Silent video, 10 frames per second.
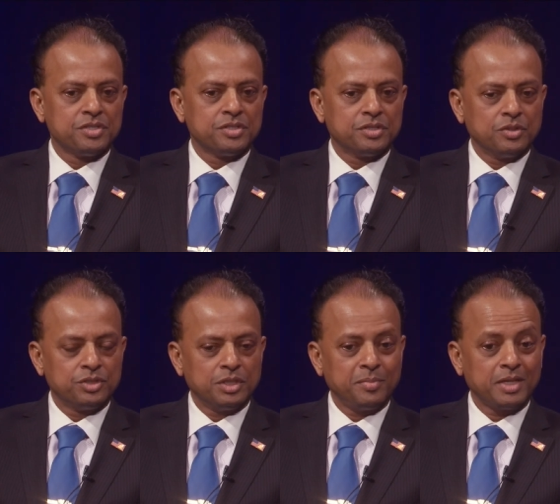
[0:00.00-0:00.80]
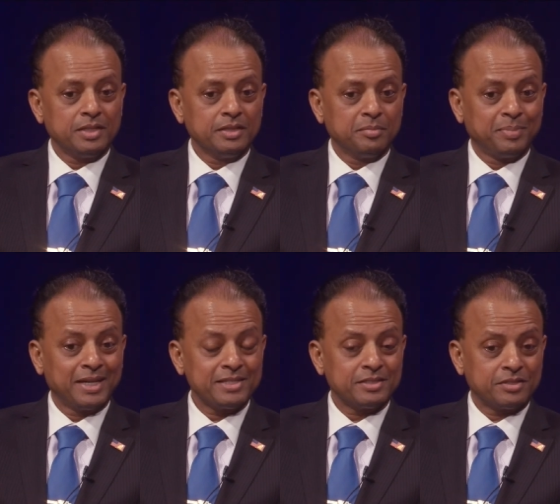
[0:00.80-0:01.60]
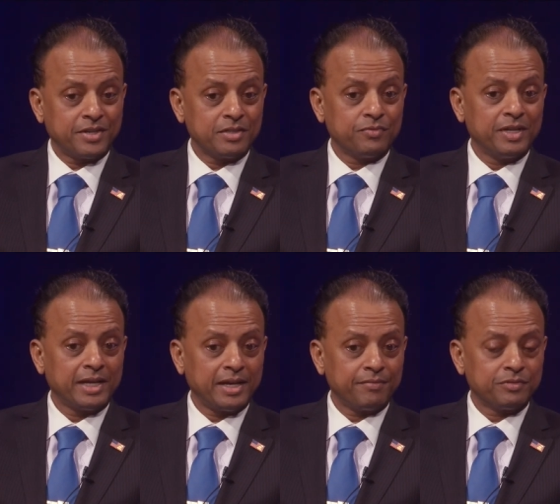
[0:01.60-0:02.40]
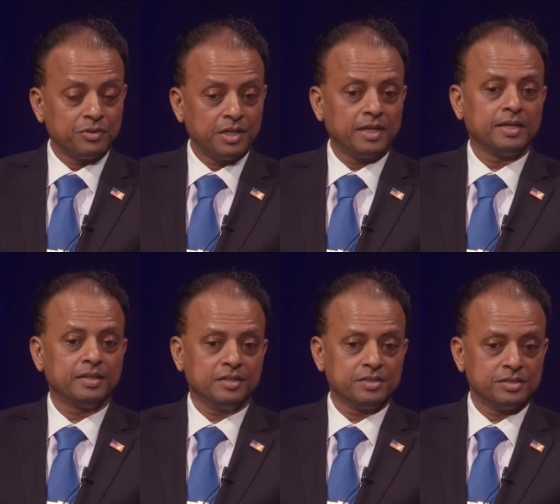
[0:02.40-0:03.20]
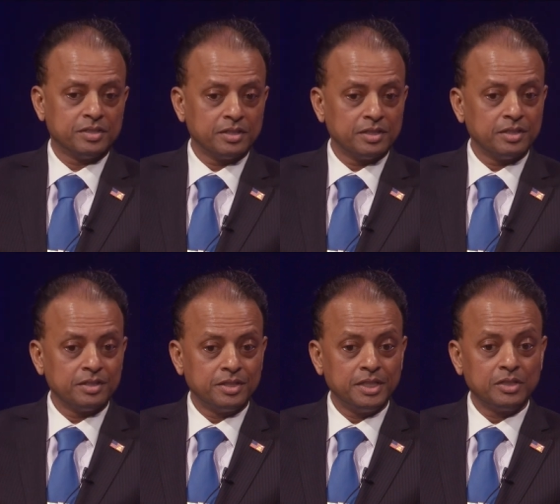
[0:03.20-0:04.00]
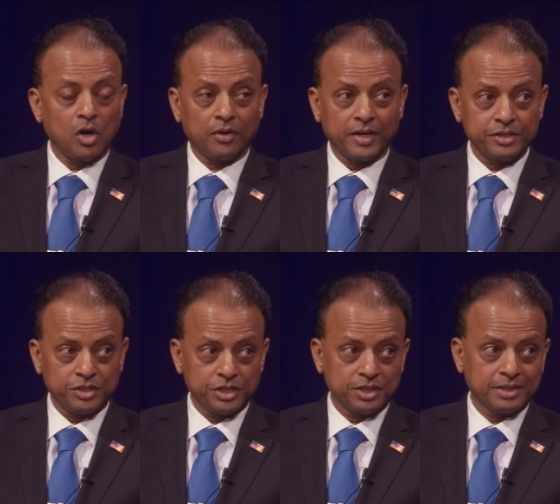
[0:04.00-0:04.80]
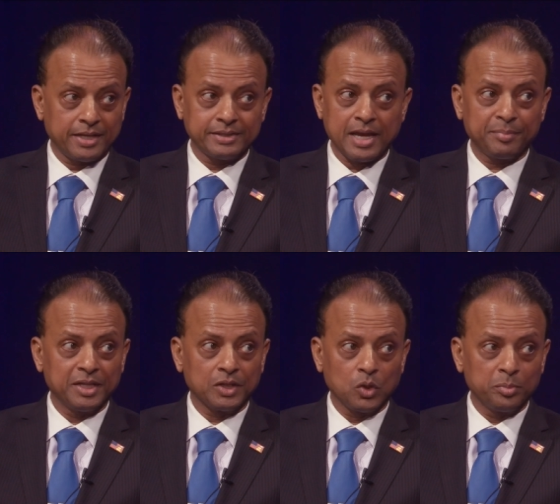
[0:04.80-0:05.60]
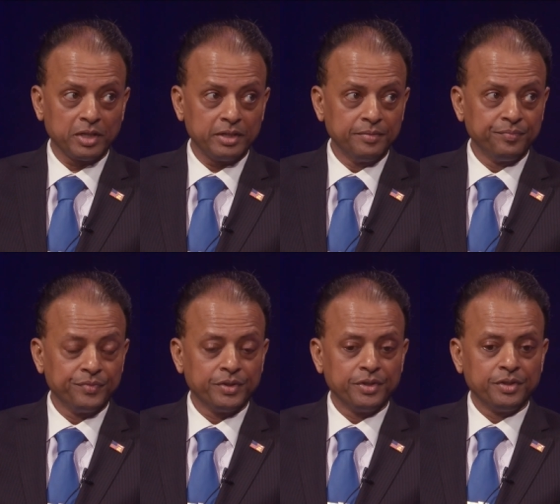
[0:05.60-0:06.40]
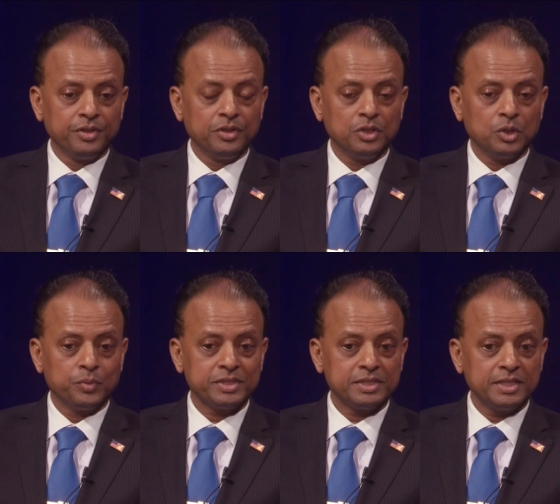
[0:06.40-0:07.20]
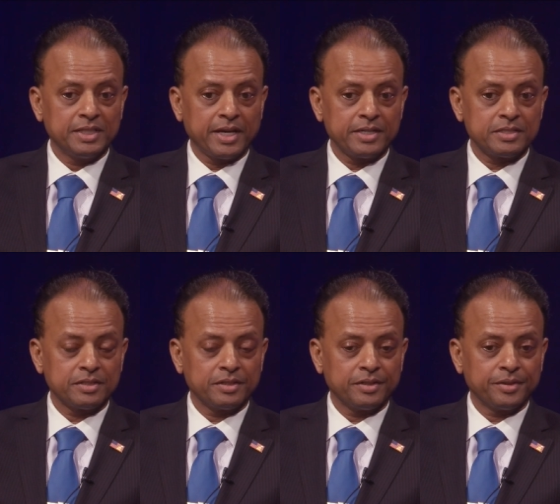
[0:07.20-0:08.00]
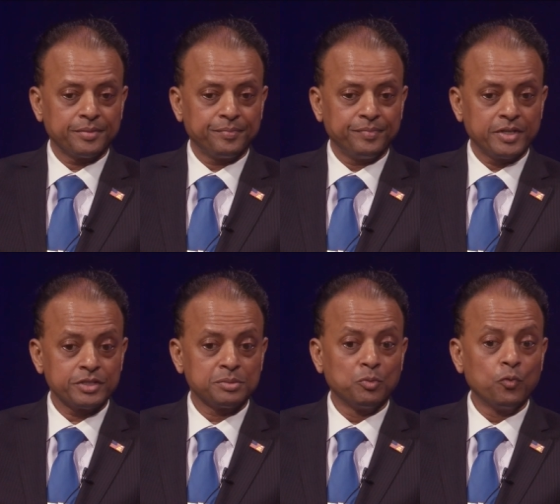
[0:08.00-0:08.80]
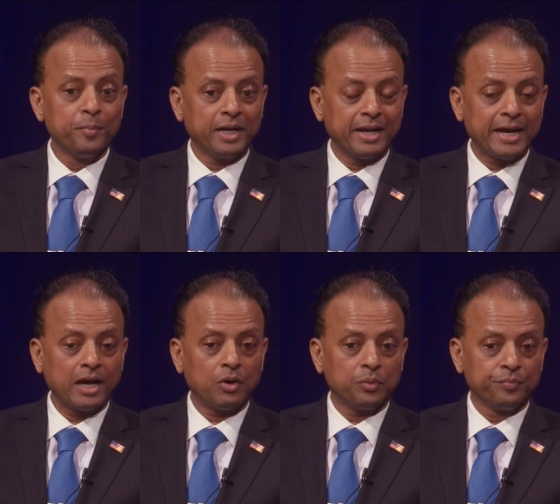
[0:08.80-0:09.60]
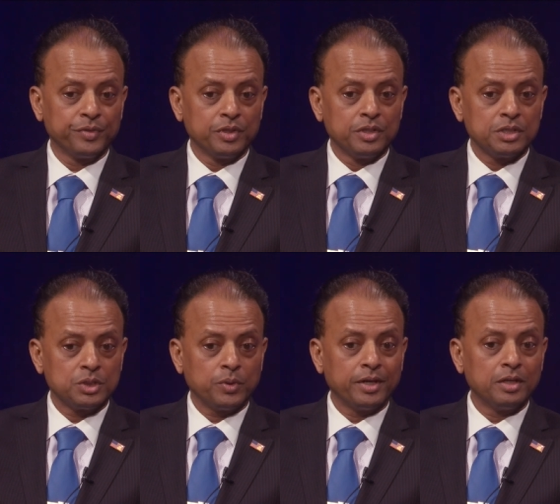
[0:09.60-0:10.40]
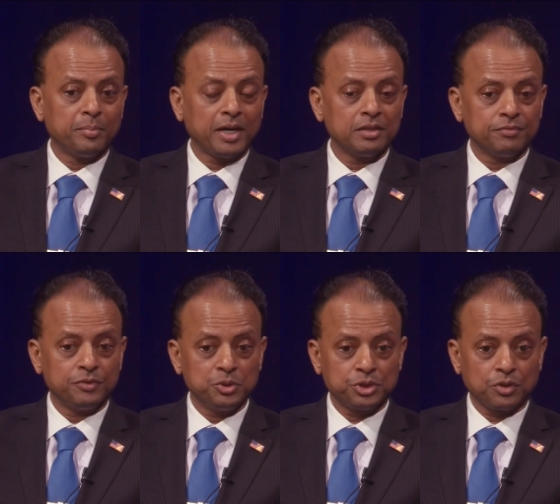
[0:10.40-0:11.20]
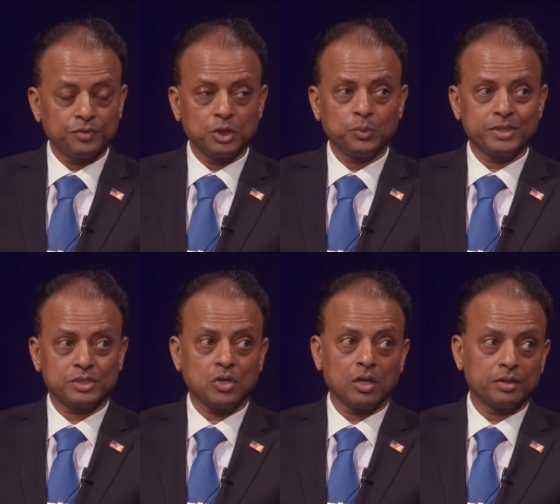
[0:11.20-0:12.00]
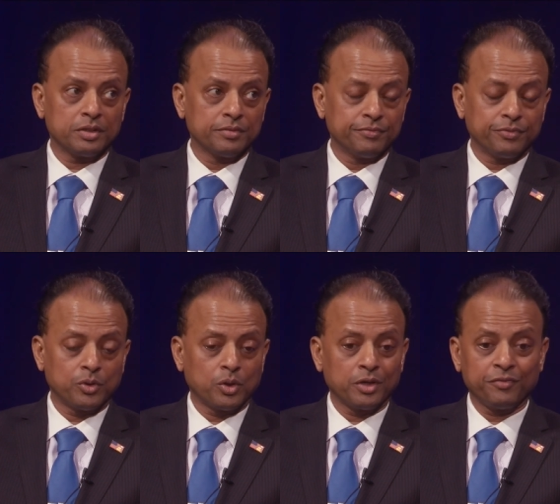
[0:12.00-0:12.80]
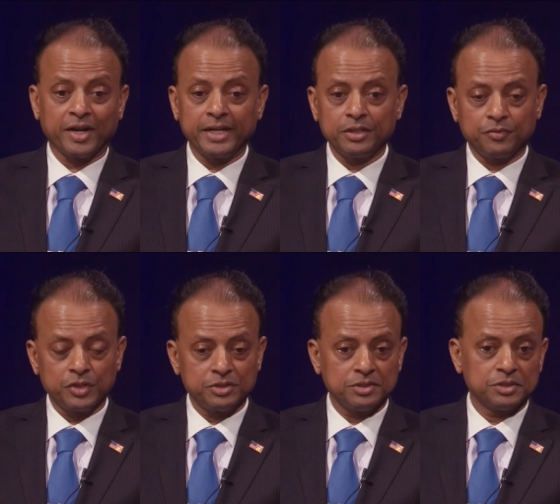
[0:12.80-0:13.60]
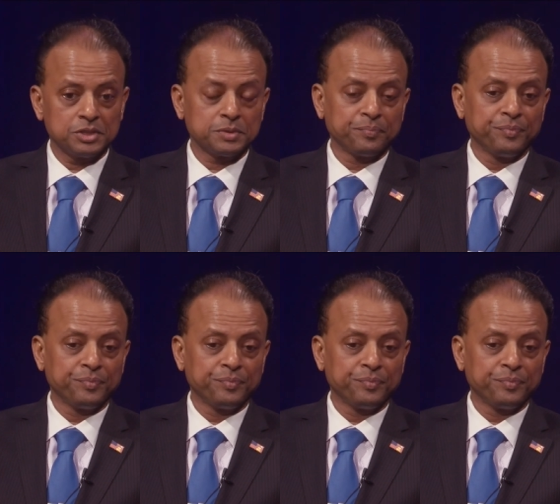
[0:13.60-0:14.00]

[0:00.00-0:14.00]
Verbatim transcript: So, Jim, I think the biggest threat we have today is the de dollarization that is happening globally. You know, we see that uh, there is movement now to undermine the future of the US dollar for a variety of reasons.